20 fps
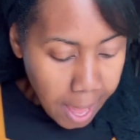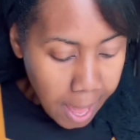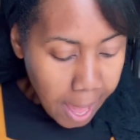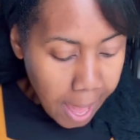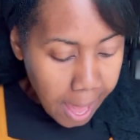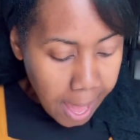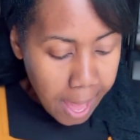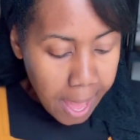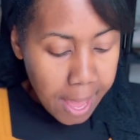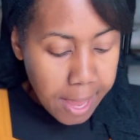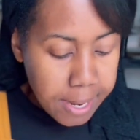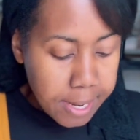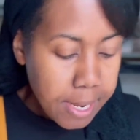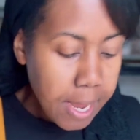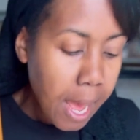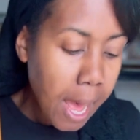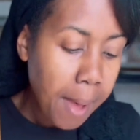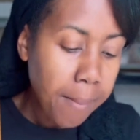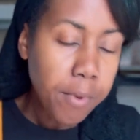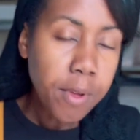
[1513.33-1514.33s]

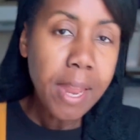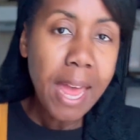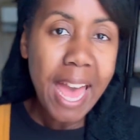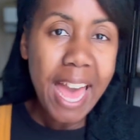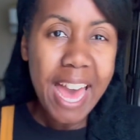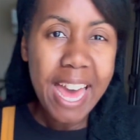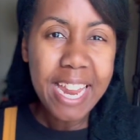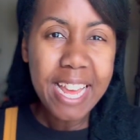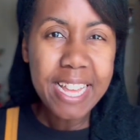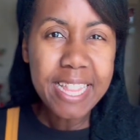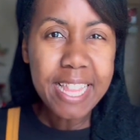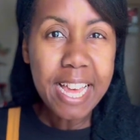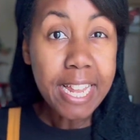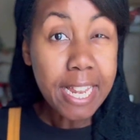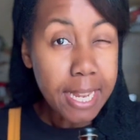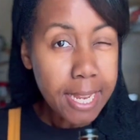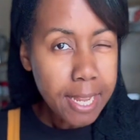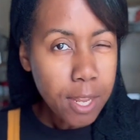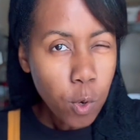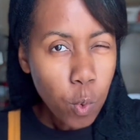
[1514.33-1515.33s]
And I'm going to add in that
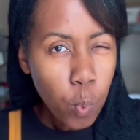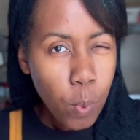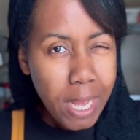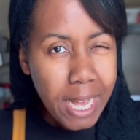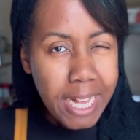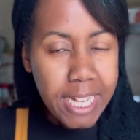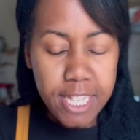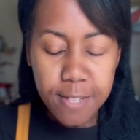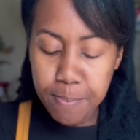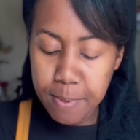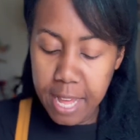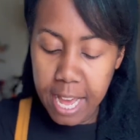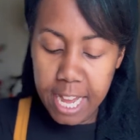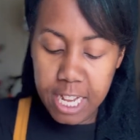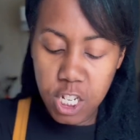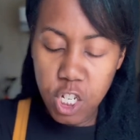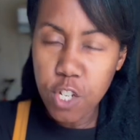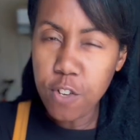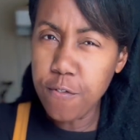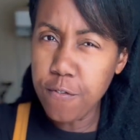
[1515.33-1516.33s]
little wee
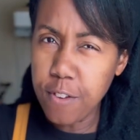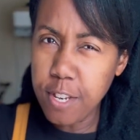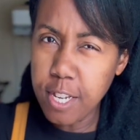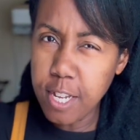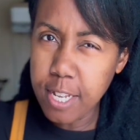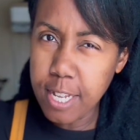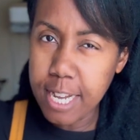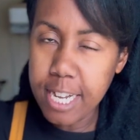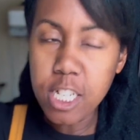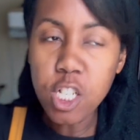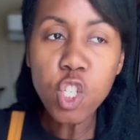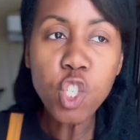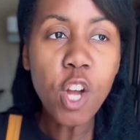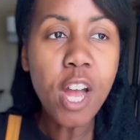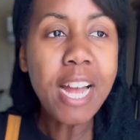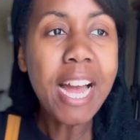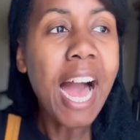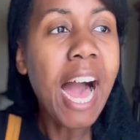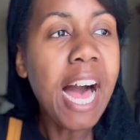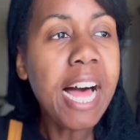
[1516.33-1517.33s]
splash of vanilla
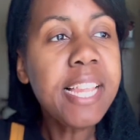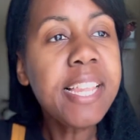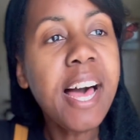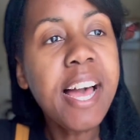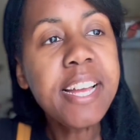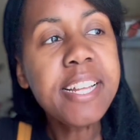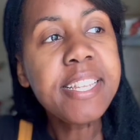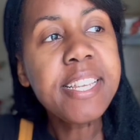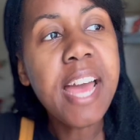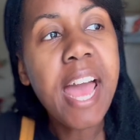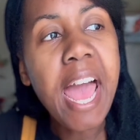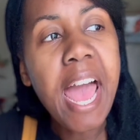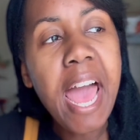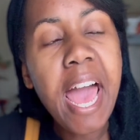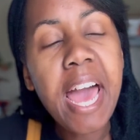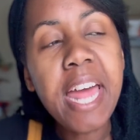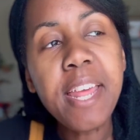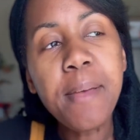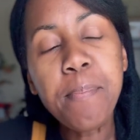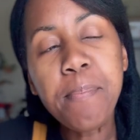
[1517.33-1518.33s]
extract. I like to
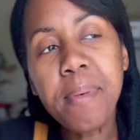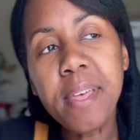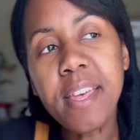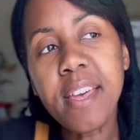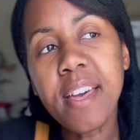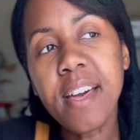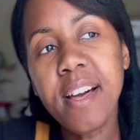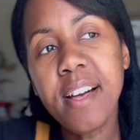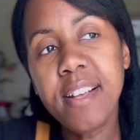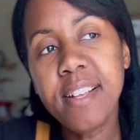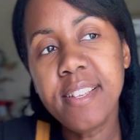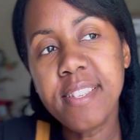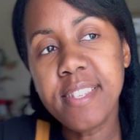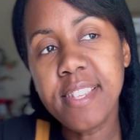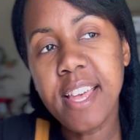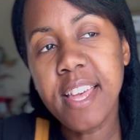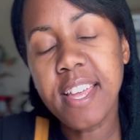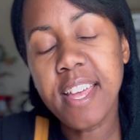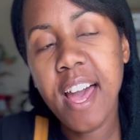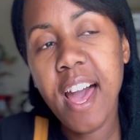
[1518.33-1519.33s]
add it because
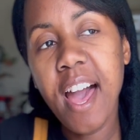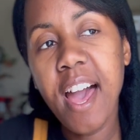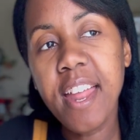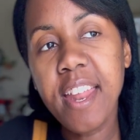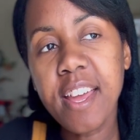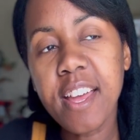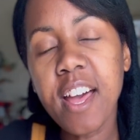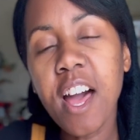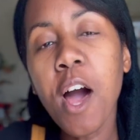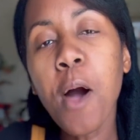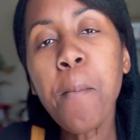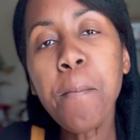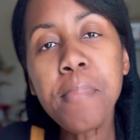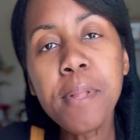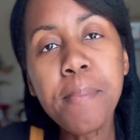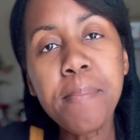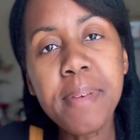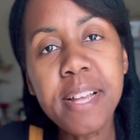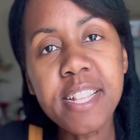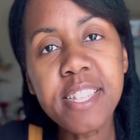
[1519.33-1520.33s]
it kind of
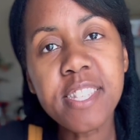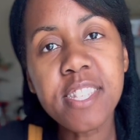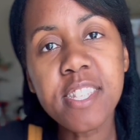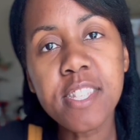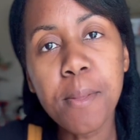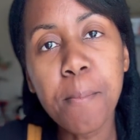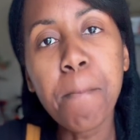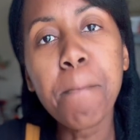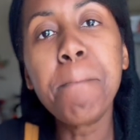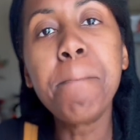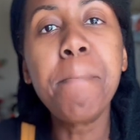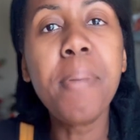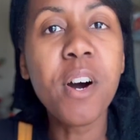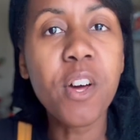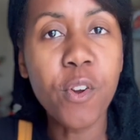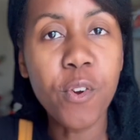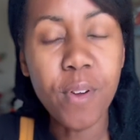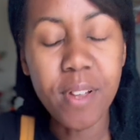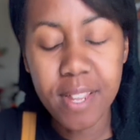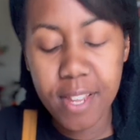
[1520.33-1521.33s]
complements the
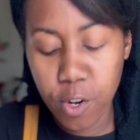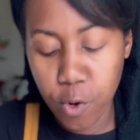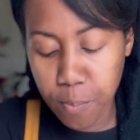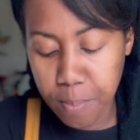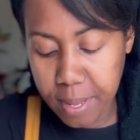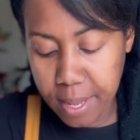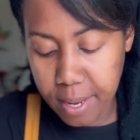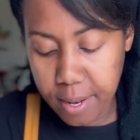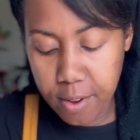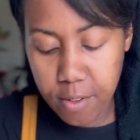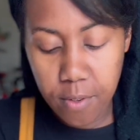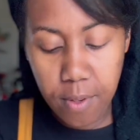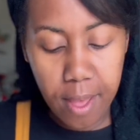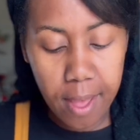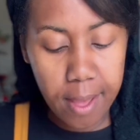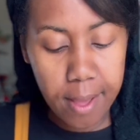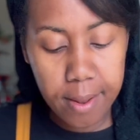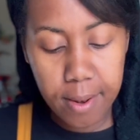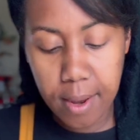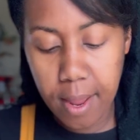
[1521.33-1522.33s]
butter a little bit.
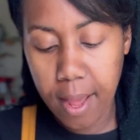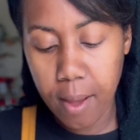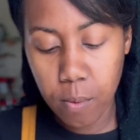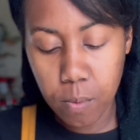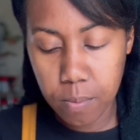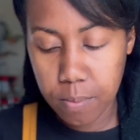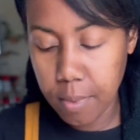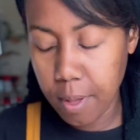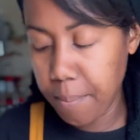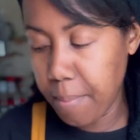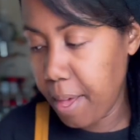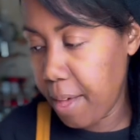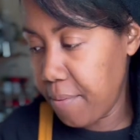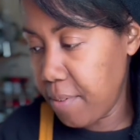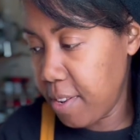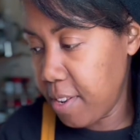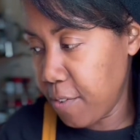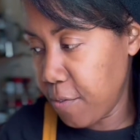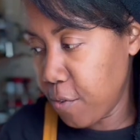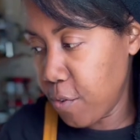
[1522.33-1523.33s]
And, oh, I'm
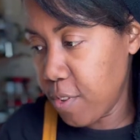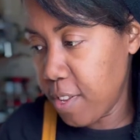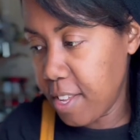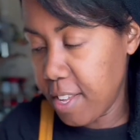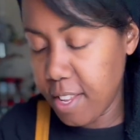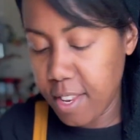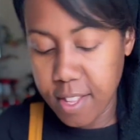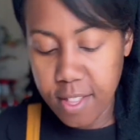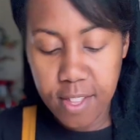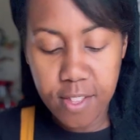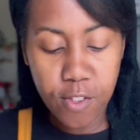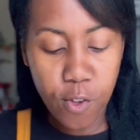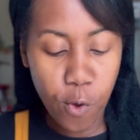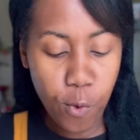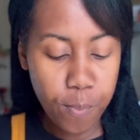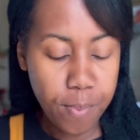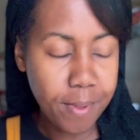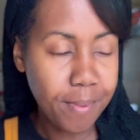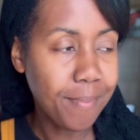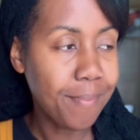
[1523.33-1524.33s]
having difficulty getting this
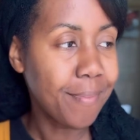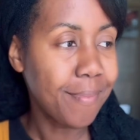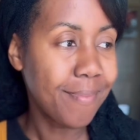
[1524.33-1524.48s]
open.